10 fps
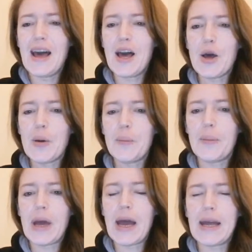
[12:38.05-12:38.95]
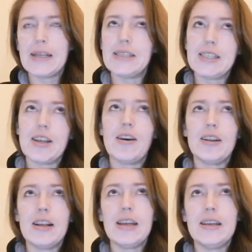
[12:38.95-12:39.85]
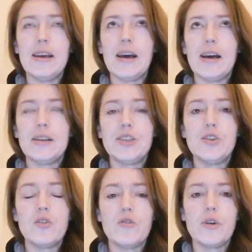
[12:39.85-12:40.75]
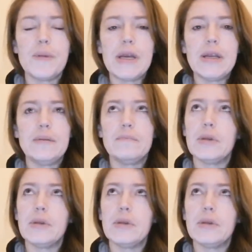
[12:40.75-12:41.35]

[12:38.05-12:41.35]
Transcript: um, and certainly uh, Deuteronomy,